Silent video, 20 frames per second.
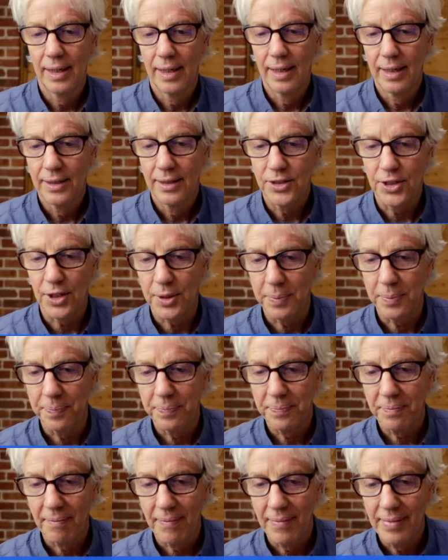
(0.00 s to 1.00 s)
So
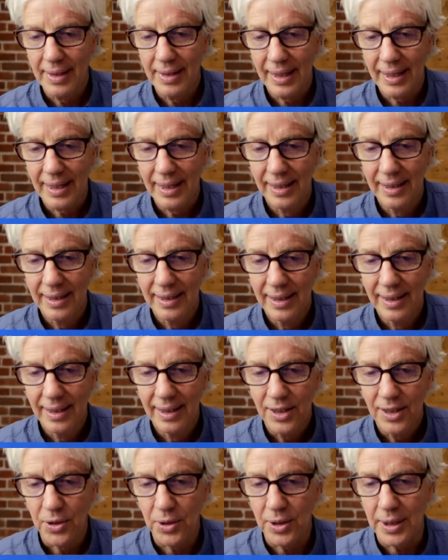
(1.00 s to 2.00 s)

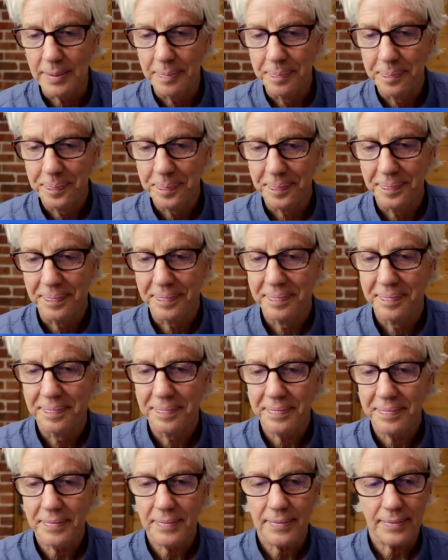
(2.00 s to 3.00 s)
cool.
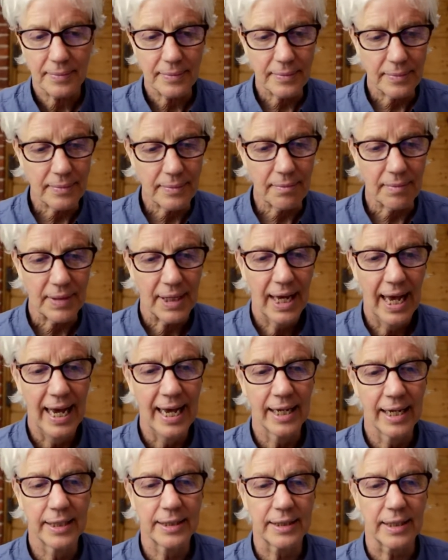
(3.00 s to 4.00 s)

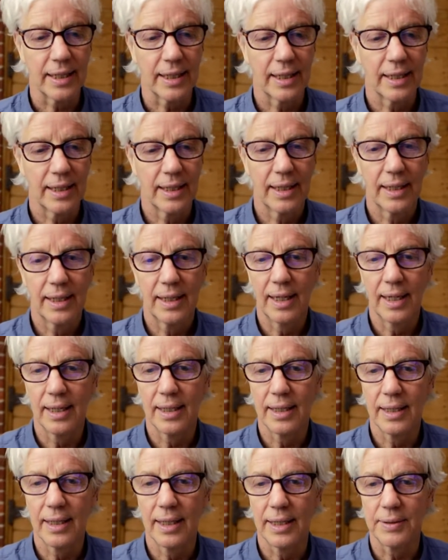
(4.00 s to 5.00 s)
And
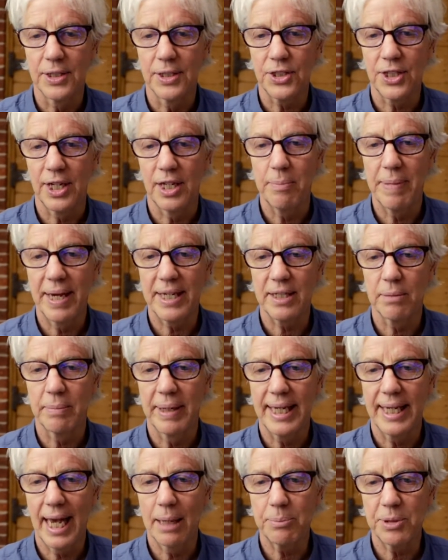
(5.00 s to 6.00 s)
just getting back to my
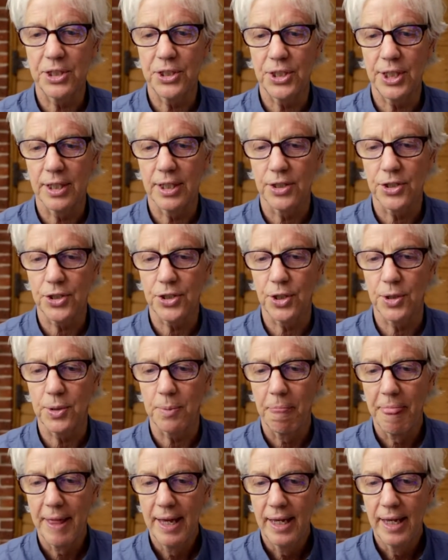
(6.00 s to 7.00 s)
captions here.
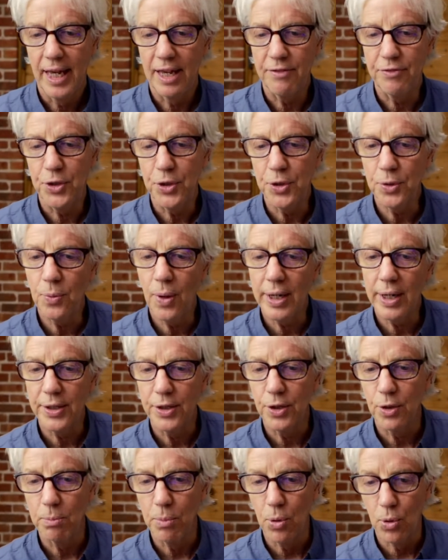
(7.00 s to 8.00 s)
So if you want to
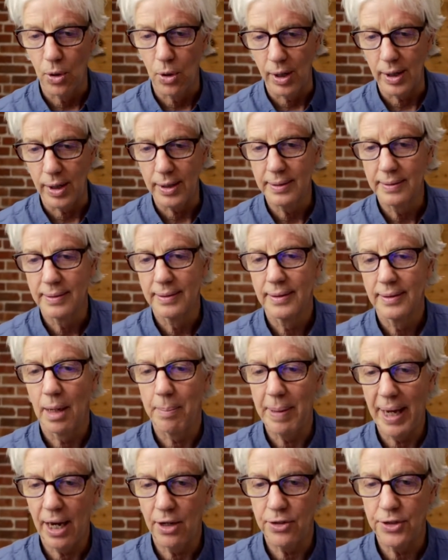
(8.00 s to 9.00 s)
know more
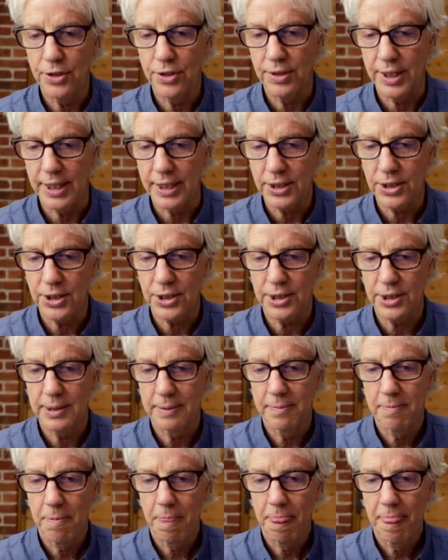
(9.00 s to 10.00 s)
about how to do this,
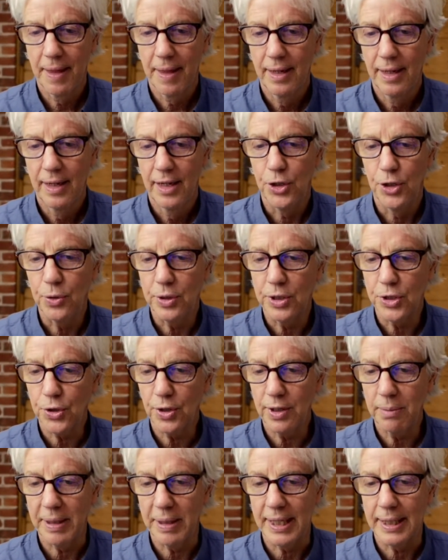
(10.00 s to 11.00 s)
you can
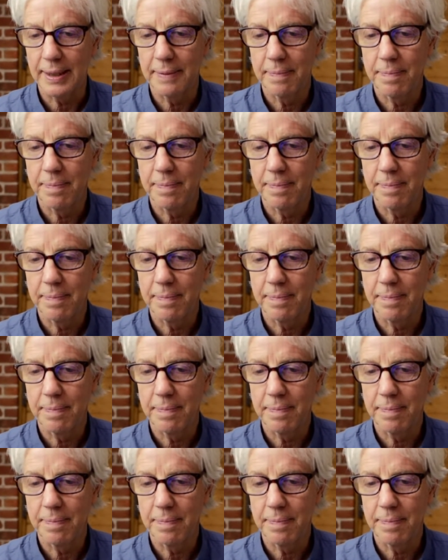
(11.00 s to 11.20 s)
join me.